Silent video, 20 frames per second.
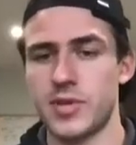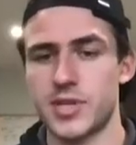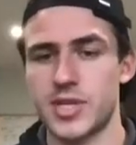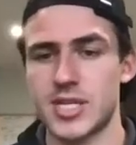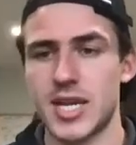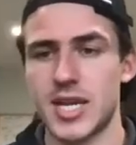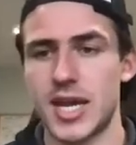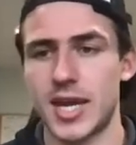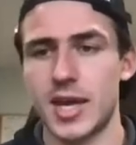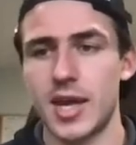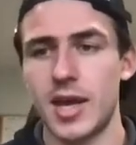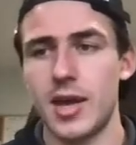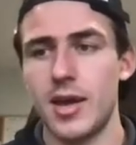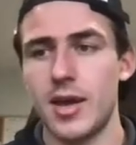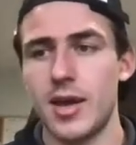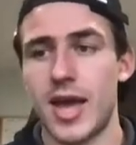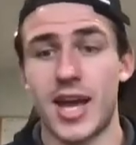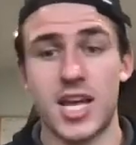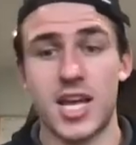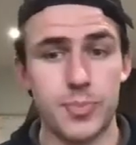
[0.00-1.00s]
This is like
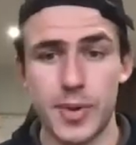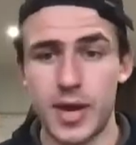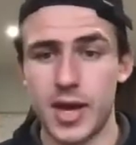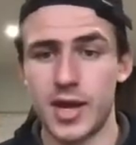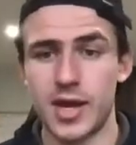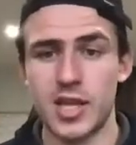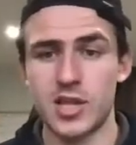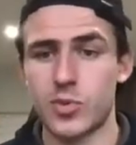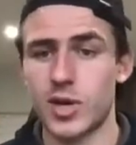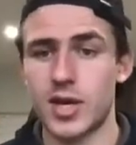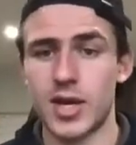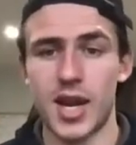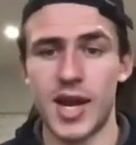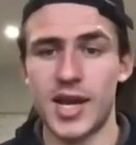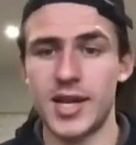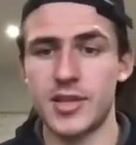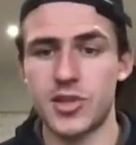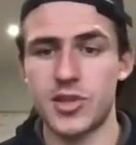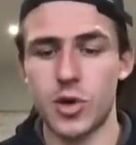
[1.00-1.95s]
experience with clients.